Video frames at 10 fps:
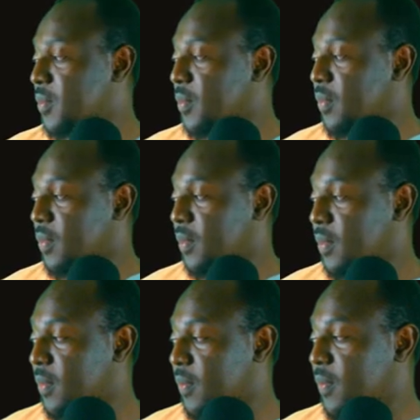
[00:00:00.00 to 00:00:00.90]

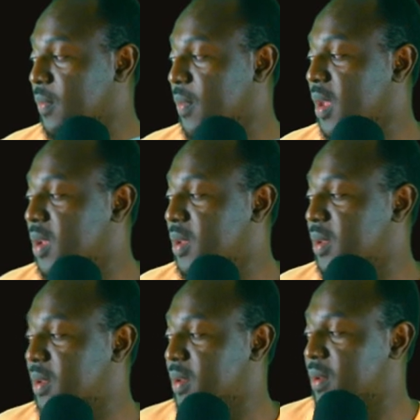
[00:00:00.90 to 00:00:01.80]

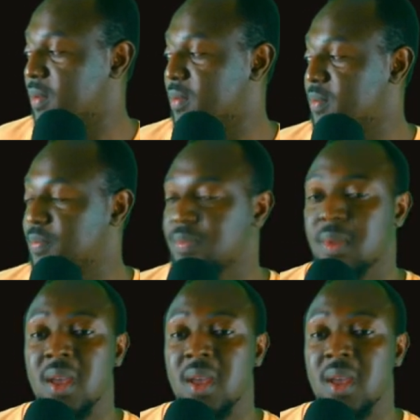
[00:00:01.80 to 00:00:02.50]
Nothing is said.